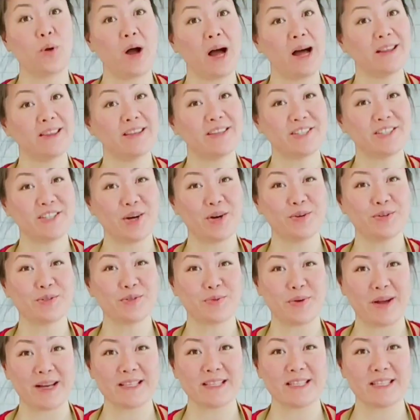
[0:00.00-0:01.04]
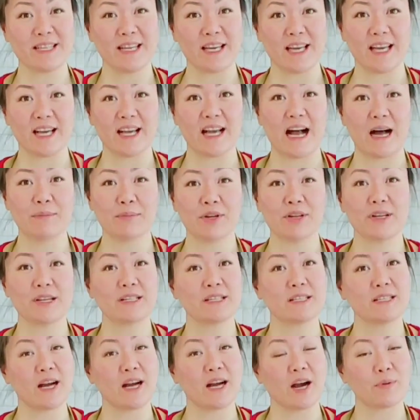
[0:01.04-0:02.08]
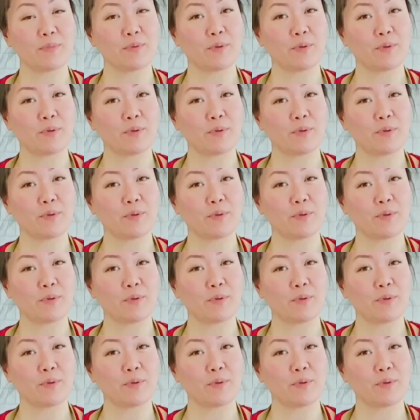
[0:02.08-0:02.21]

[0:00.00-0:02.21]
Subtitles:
while the dough is resting, I'm gonna start